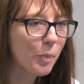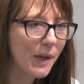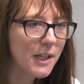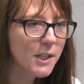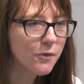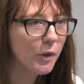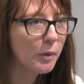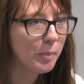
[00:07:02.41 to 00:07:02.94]

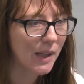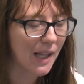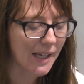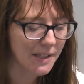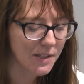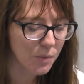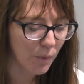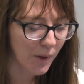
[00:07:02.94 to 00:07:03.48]
peaceful
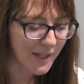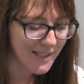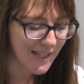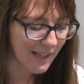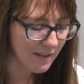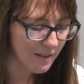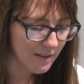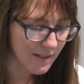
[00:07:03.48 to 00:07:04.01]
place when it
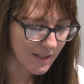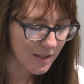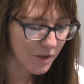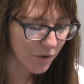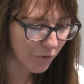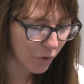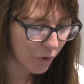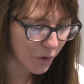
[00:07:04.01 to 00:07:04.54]
enters
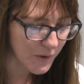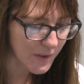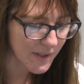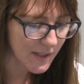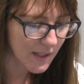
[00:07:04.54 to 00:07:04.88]
into force.